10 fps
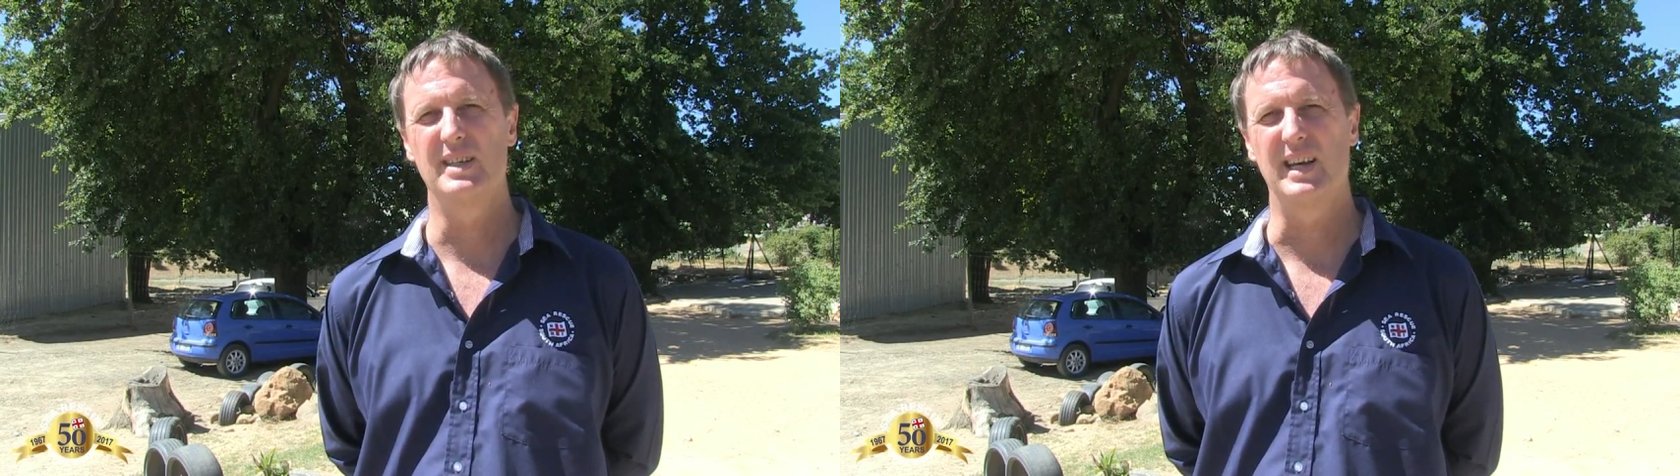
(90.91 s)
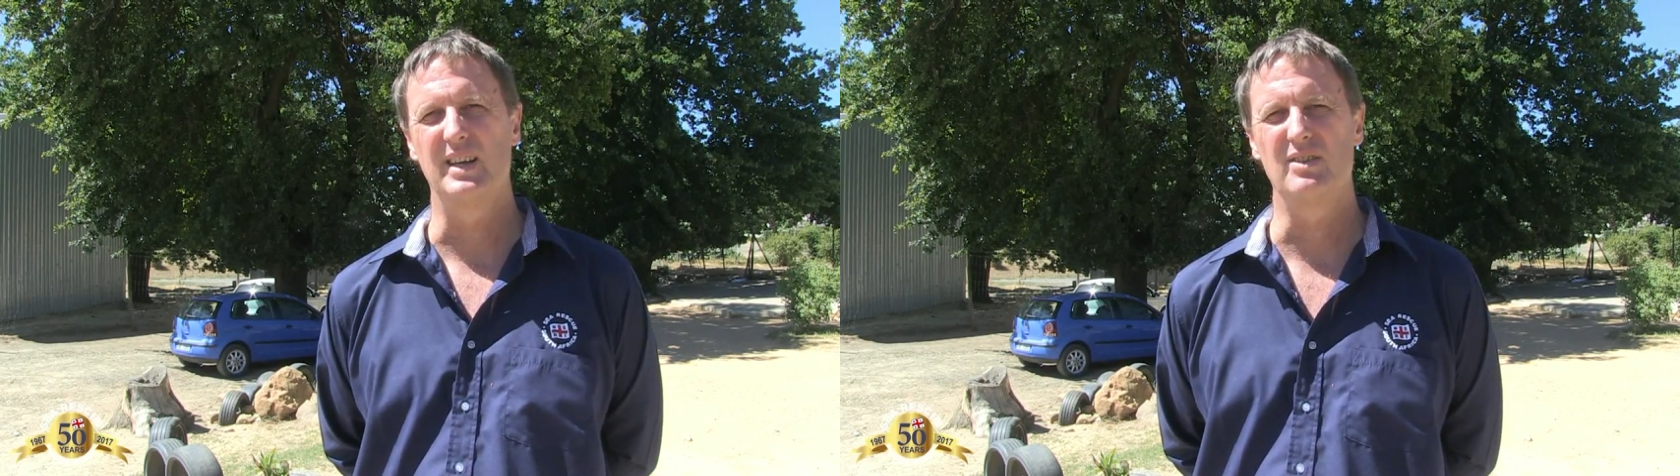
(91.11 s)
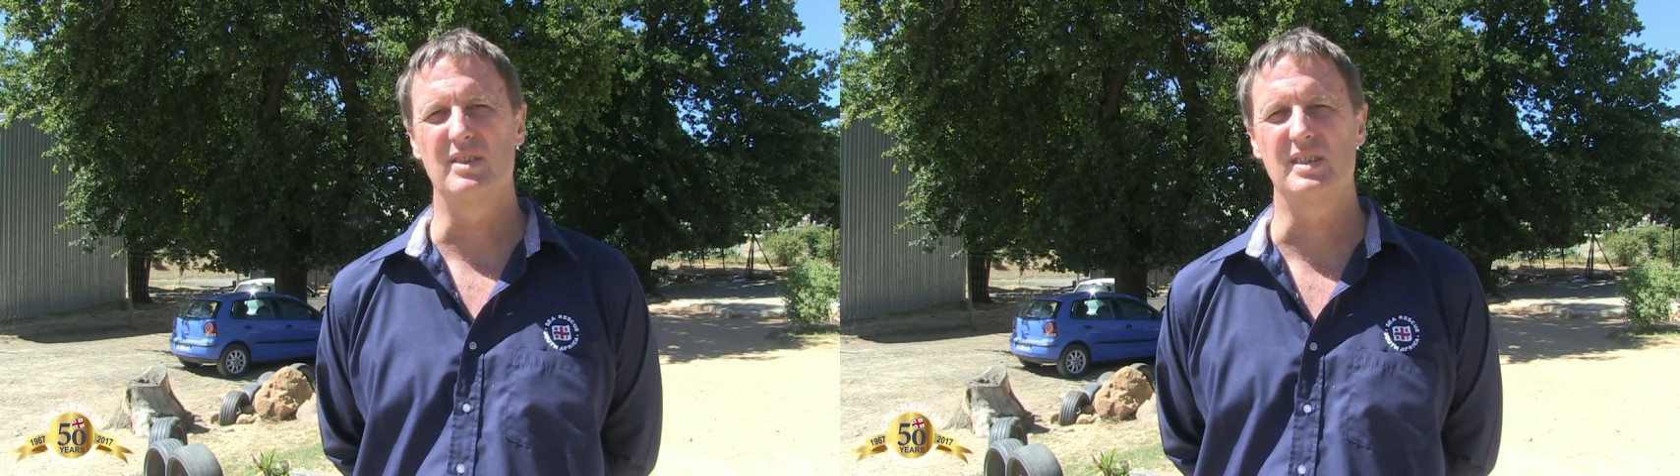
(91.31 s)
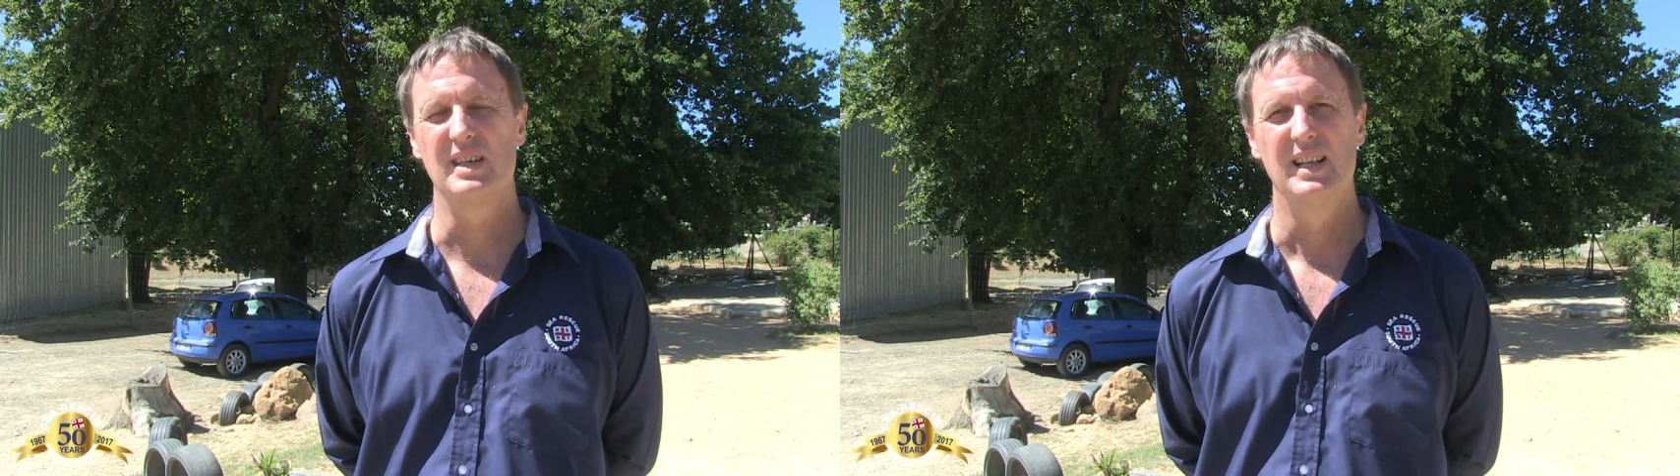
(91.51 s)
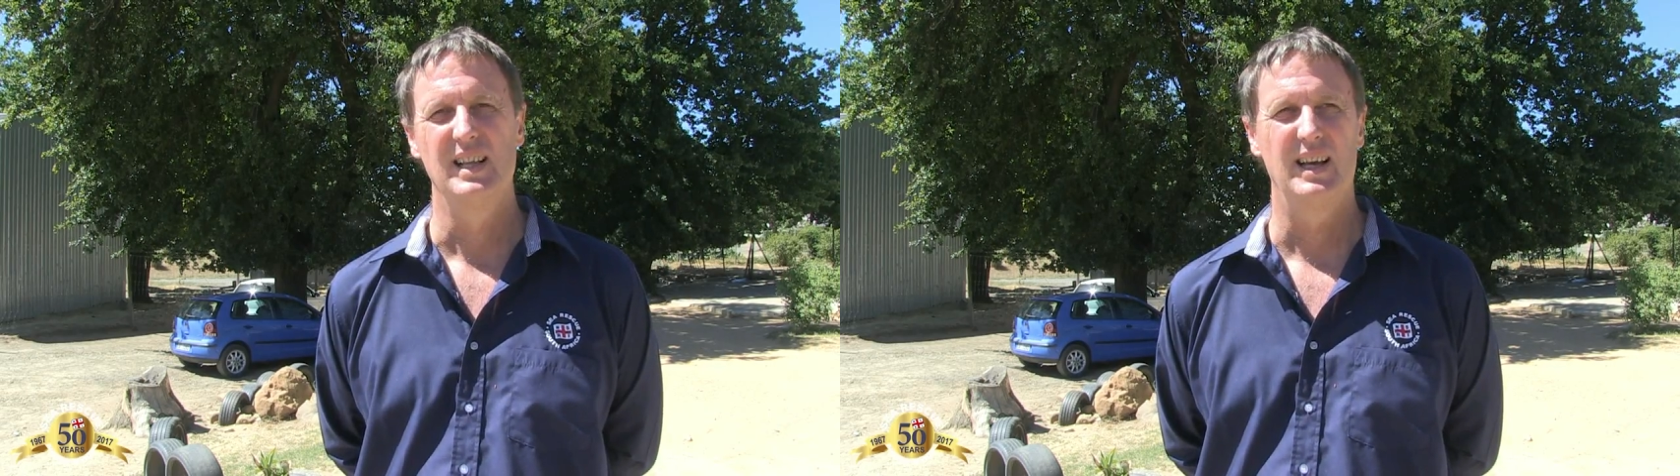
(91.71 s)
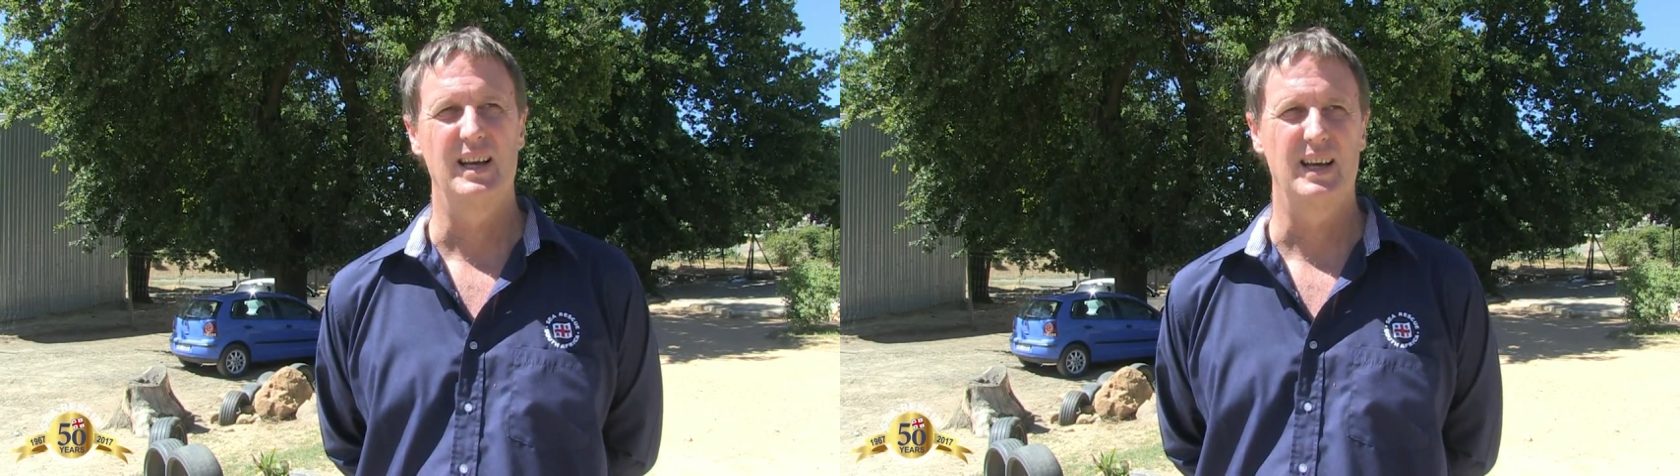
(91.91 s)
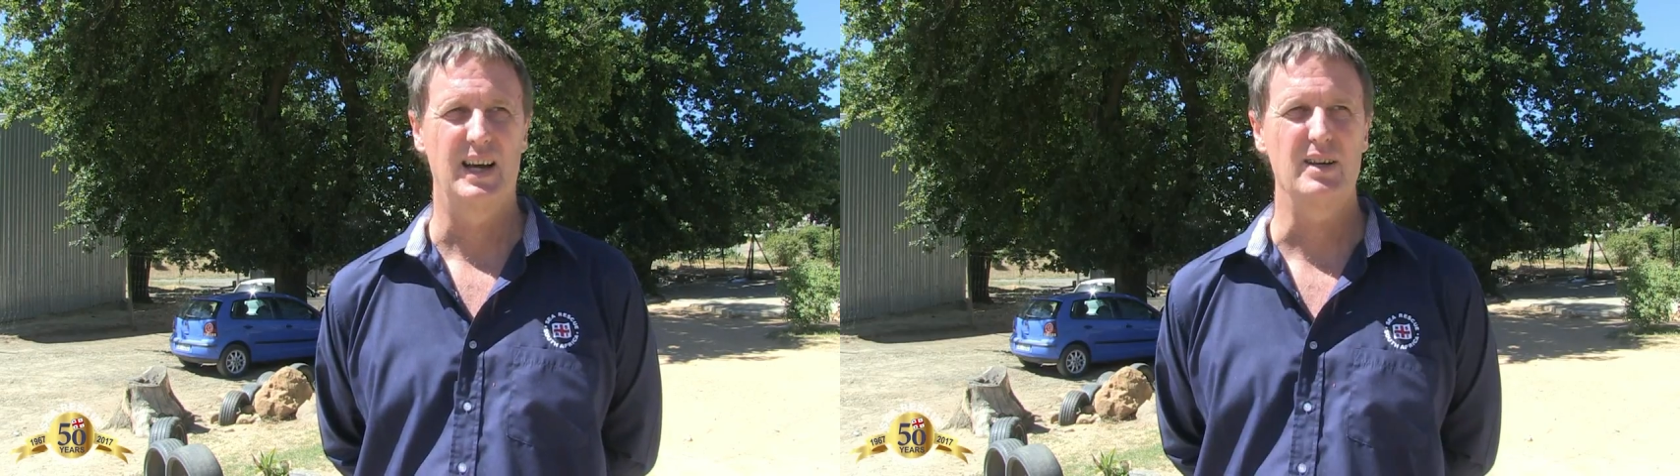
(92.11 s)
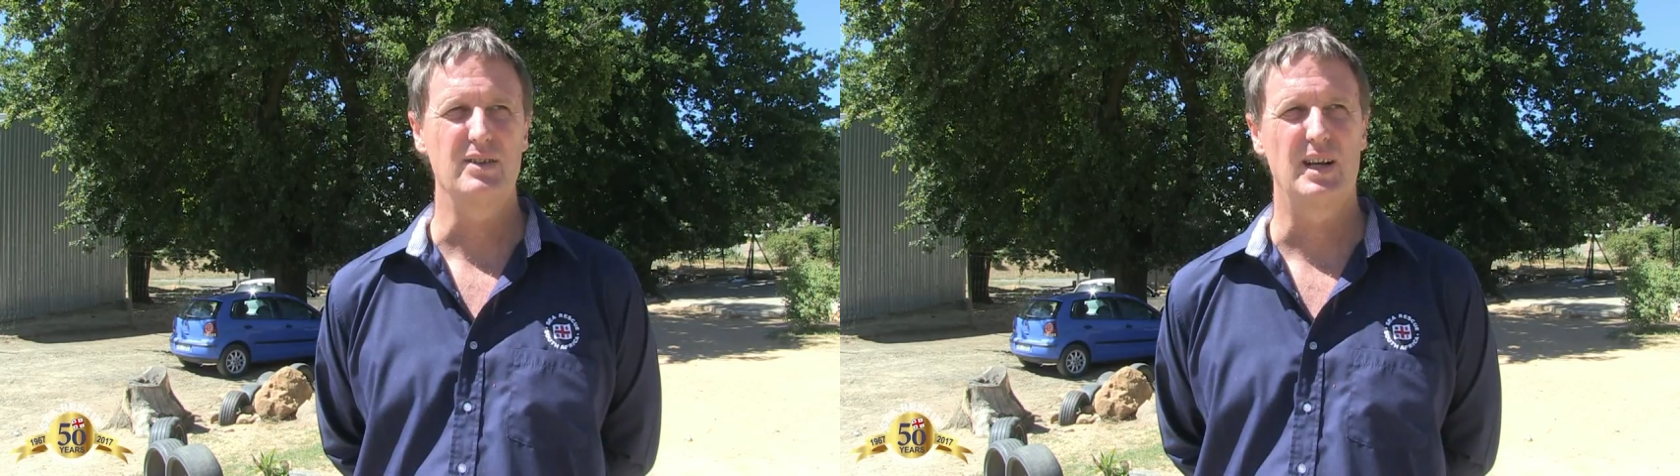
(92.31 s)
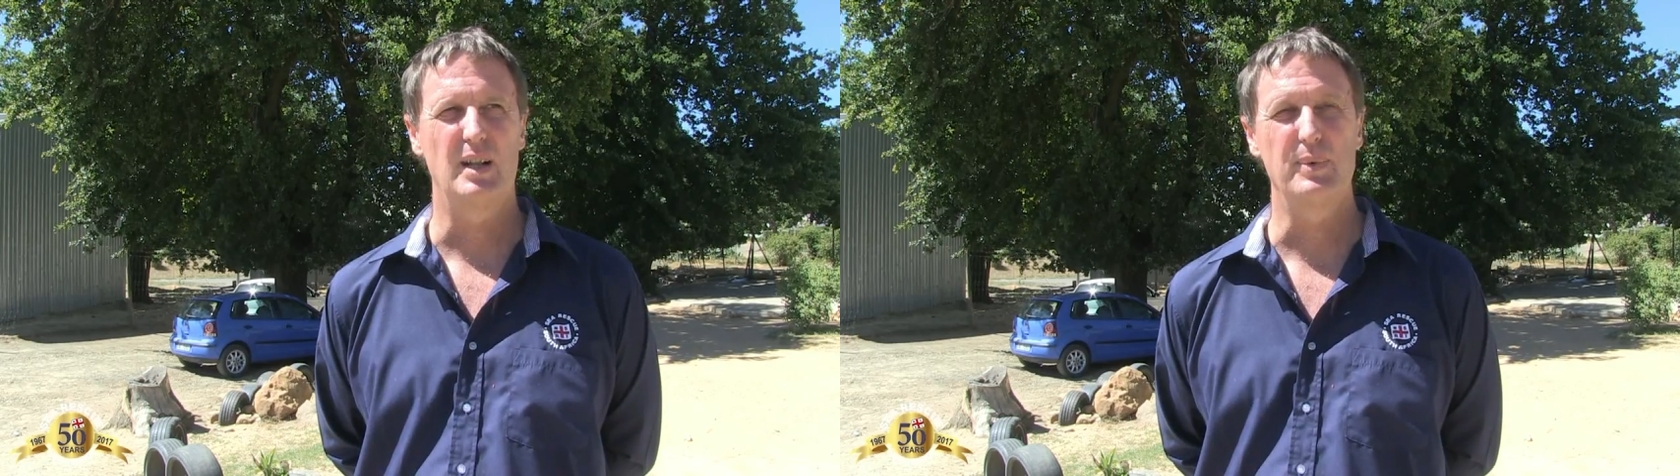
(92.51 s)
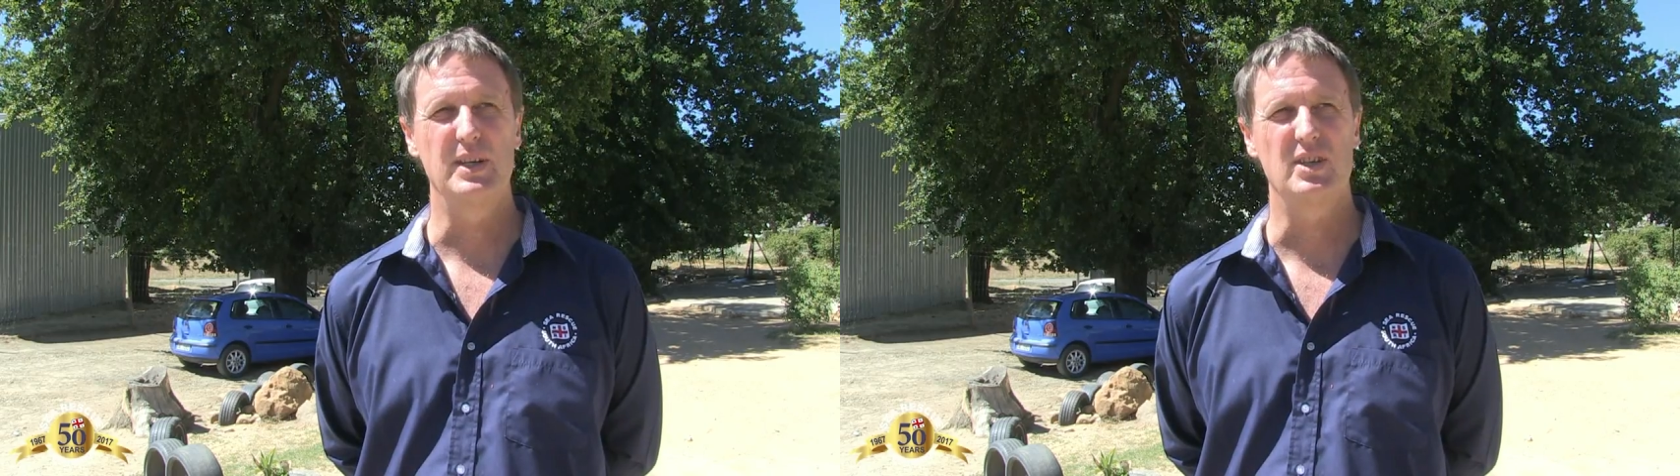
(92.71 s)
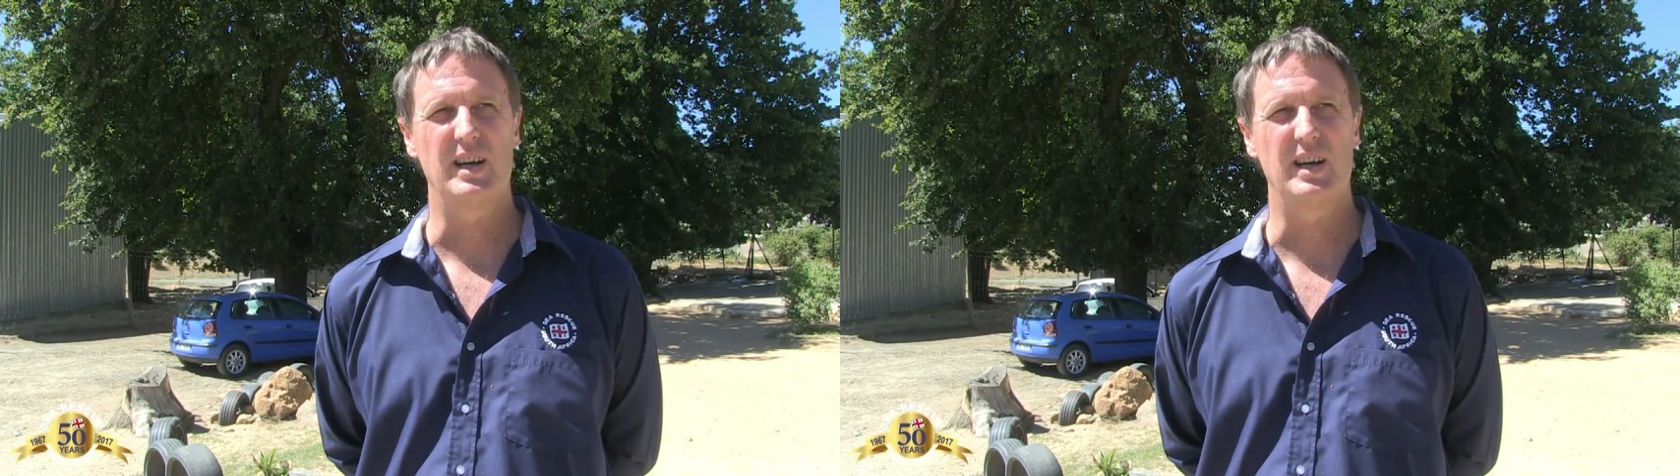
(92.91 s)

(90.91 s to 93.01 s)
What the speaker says: dangers, how to help each